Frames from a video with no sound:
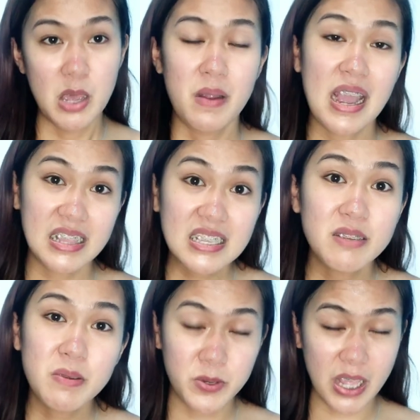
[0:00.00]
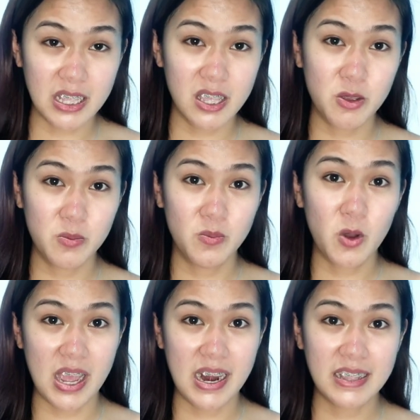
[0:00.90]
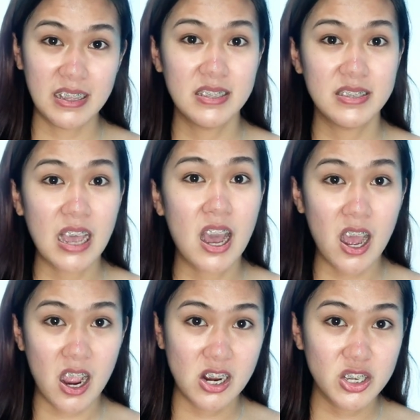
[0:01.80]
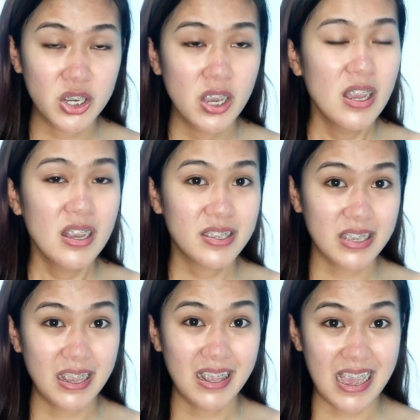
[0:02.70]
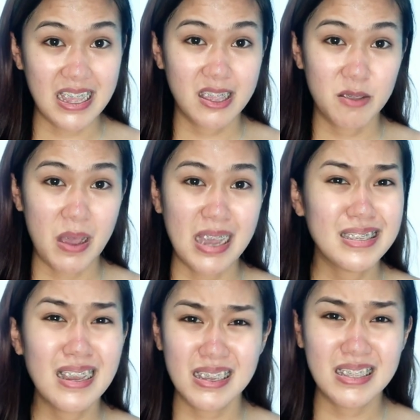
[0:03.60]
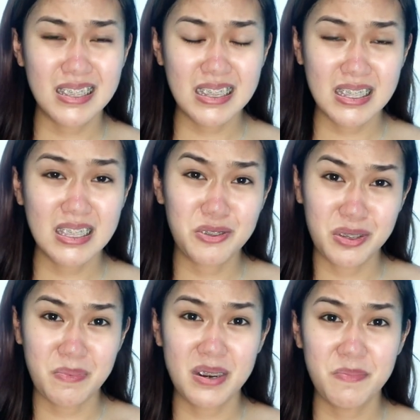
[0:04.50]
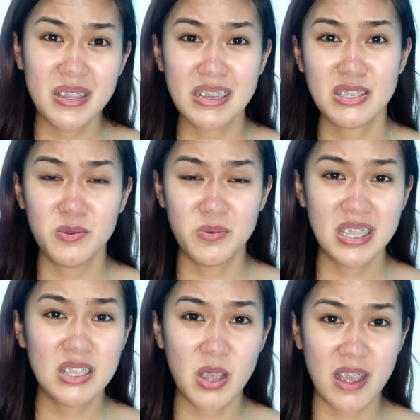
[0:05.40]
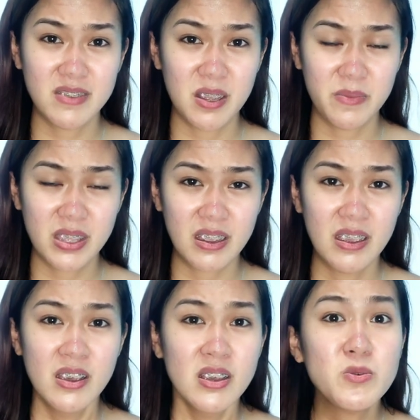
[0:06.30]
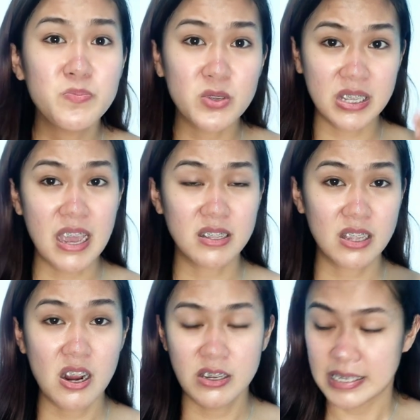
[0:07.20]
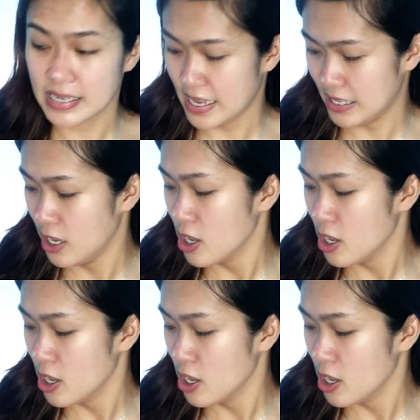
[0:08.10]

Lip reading: Practice na protected yung mukha natin sa harsh sunlight, di ba? Kasi ang init-init dito sa Pilipinas, so we need to have something that would protect our skin.